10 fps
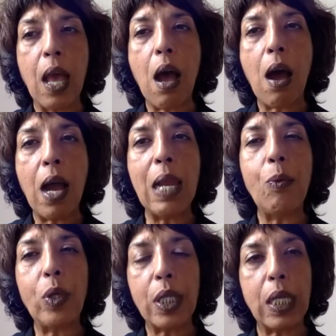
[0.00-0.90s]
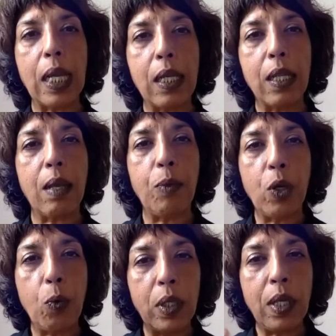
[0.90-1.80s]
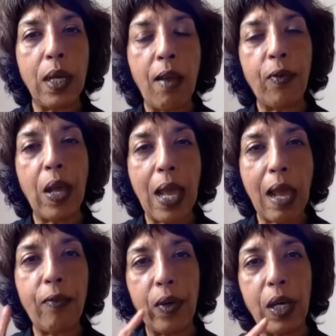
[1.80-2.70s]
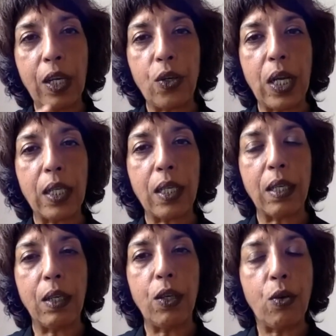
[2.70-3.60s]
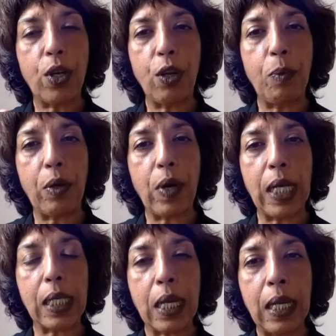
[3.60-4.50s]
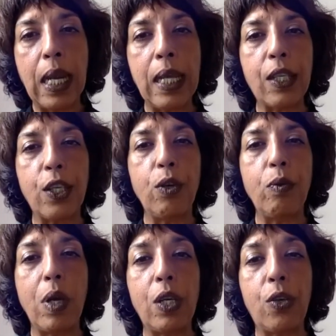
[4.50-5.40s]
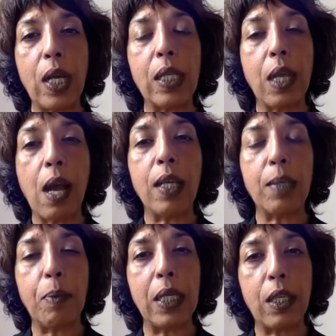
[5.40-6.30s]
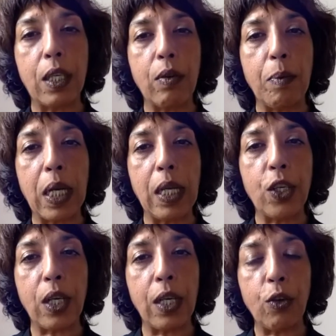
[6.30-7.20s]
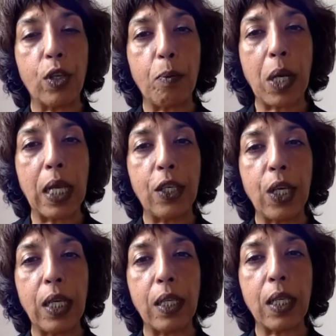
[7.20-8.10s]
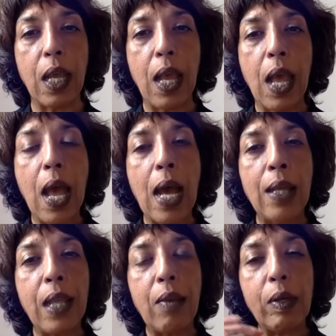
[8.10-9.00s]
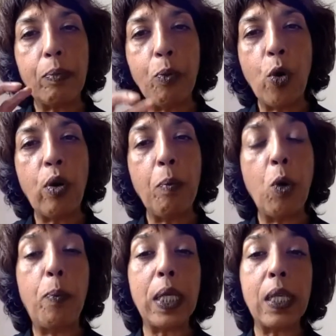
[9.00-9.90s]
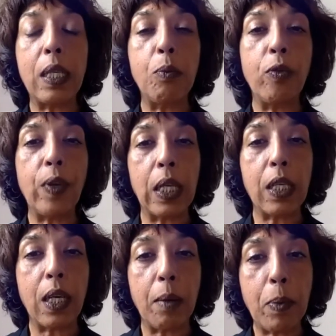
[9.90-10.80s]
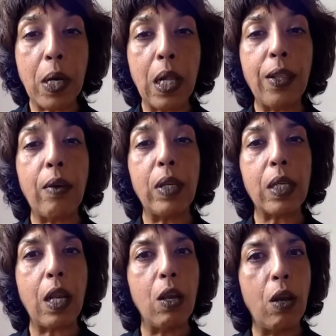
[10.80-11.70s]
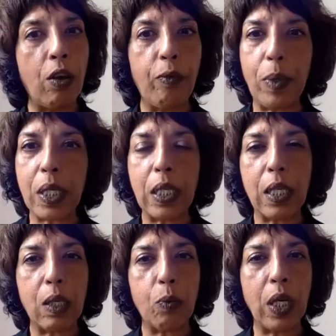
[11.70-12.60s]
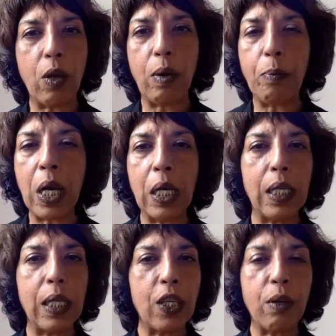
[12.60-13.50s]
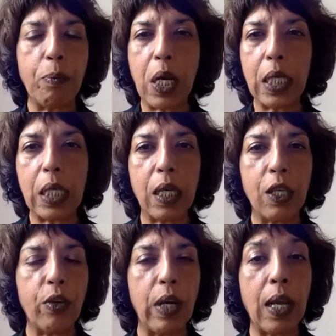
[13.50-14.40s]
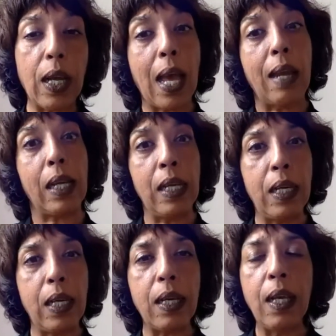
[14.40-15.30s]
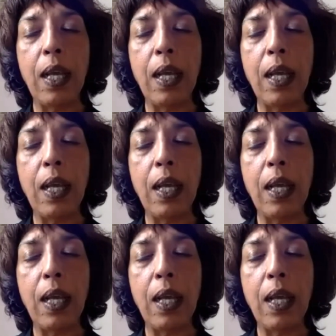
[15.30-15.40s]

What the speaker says: I will say to them, you will never, ever address your human rights unless you address caste-based discrimination in your supply chains. And there is more and more business moving into Nepal. There is a lot of business, as we know, in Bangladesh, in Pakistan, Sri Lanka, and India.